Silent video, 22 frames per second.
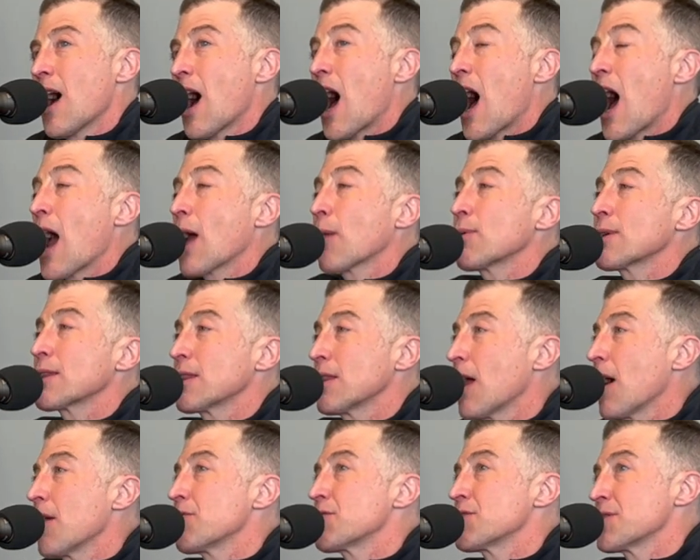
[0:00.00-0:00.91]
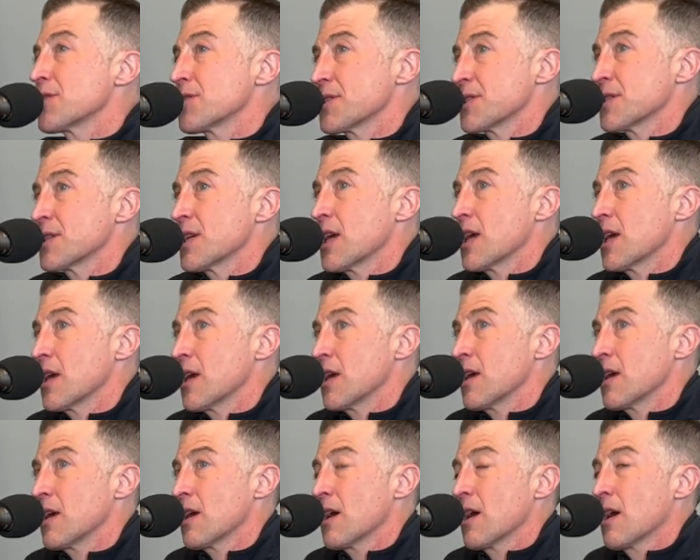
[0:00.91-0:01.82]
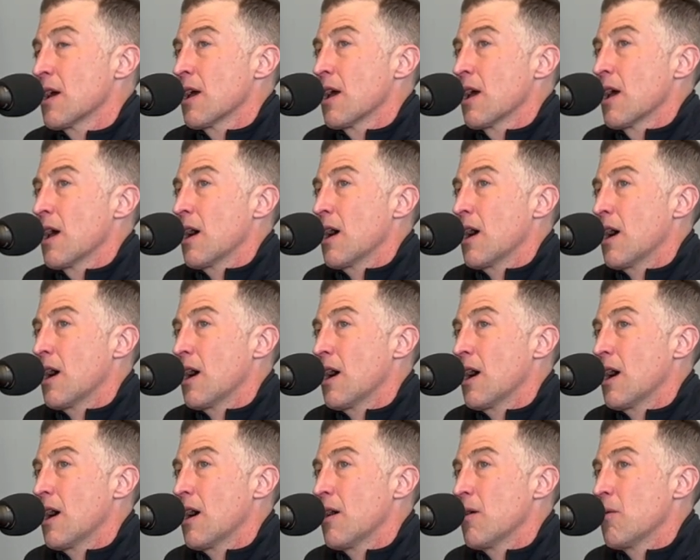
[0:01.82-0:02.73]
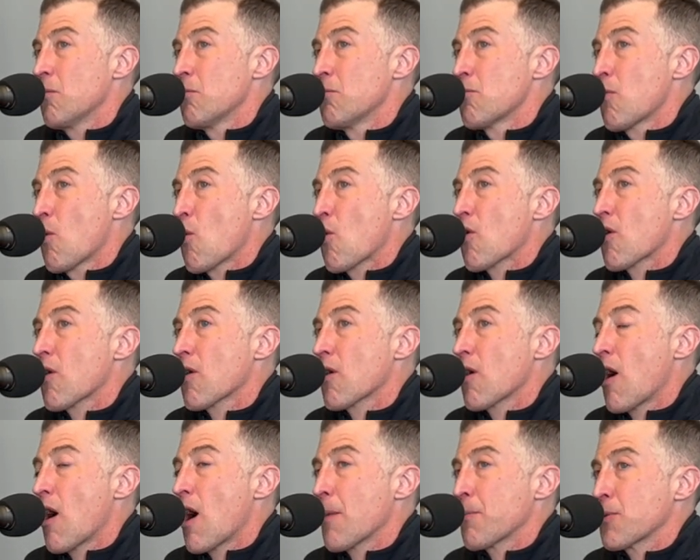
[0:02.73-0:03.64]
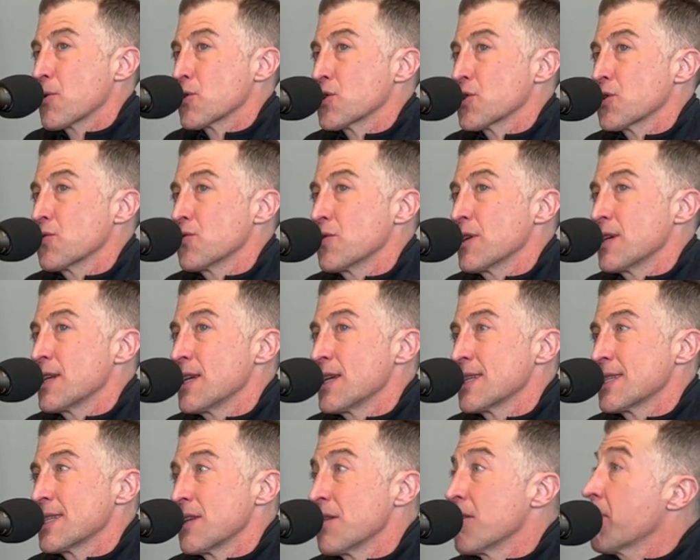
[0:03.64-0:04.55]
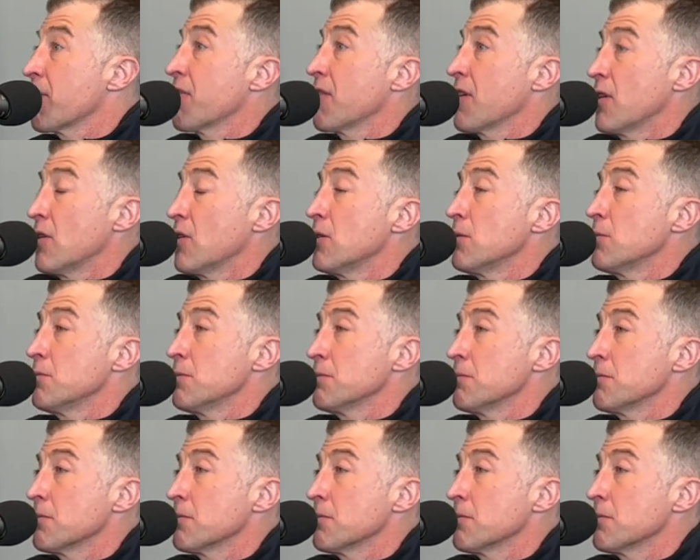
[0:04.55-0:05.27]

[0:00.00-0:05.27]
I would love to see more opportunities in film